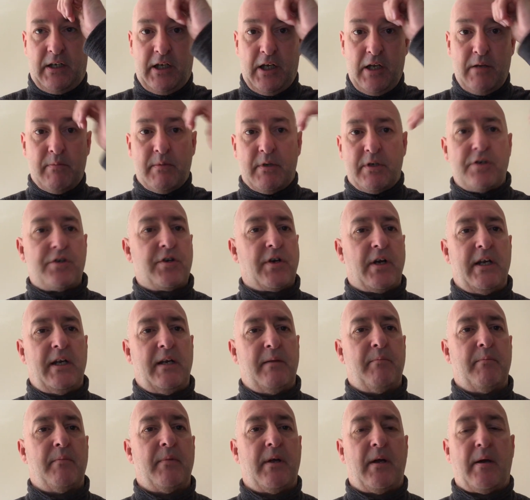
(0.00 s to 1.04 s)
human
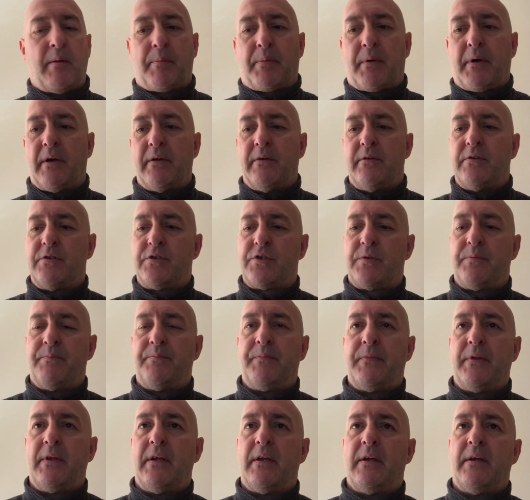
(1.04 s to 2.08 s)
training approach.
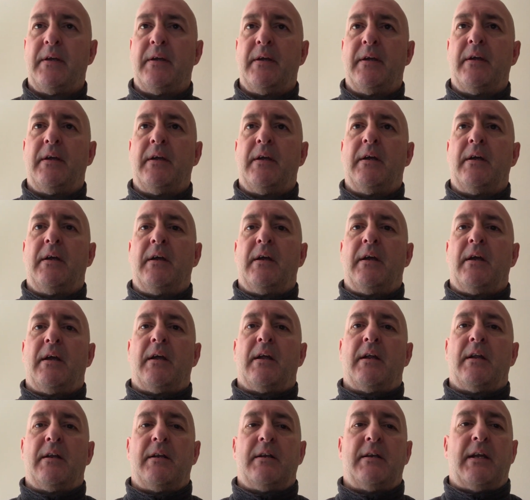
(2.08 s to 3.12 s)

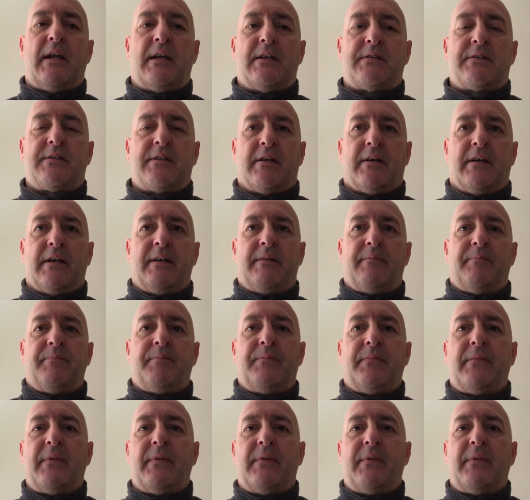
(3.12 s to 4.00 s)
Next slide.